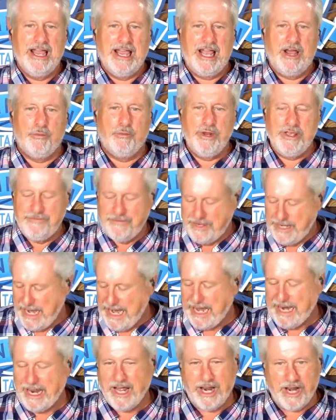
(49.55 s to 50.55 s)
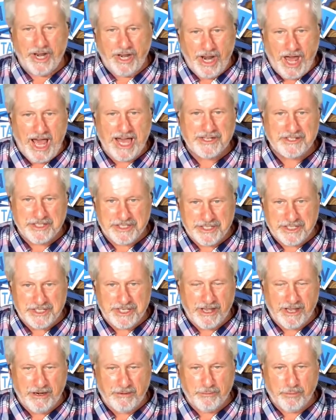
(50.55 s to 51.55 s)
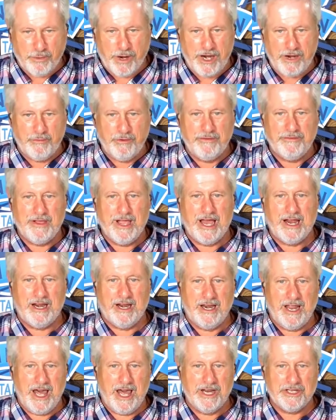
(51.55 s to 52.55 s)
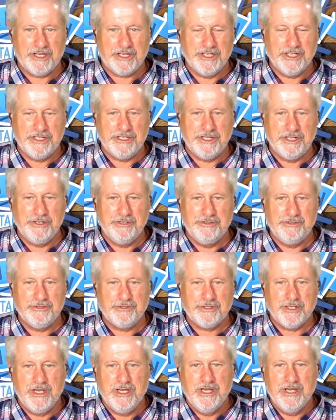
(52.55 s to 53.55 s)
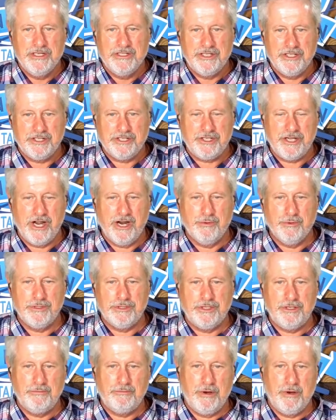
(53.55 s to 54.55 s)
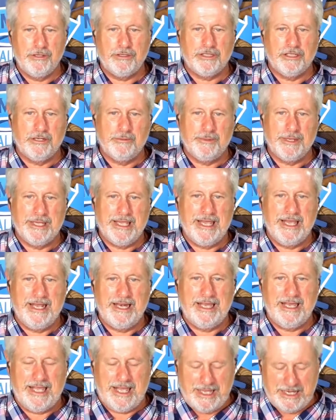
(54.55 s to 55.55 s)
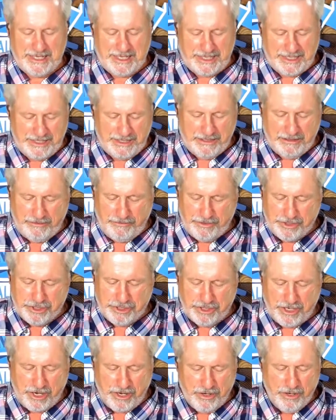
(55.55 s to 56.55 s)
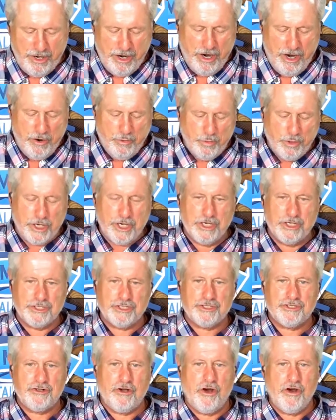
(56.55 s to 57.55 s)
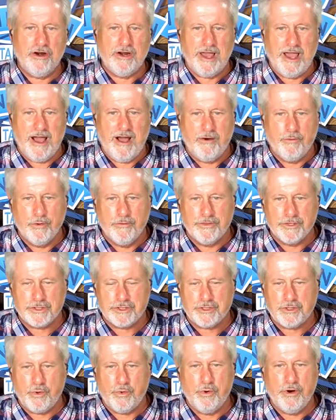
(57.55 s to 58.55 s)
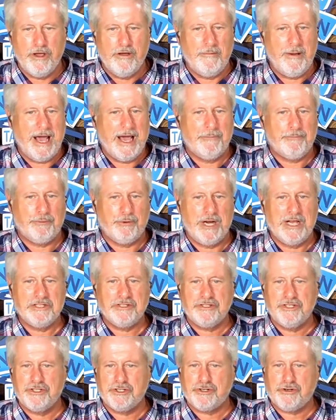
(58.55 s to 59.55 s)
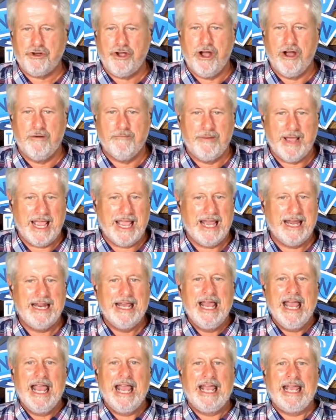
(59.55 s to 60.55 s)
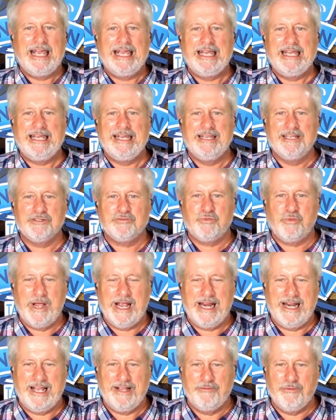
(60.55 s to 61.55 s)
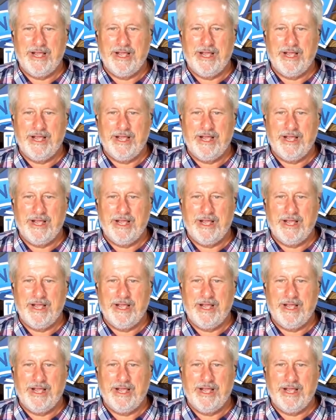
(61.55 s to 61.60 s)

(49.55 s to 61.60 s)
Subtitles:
And we've got a lot to celebrate. We've got a lot of good news to share with you both at the beginning and the end of the show. We're going to start out with a story about President Trump, man. He is winning.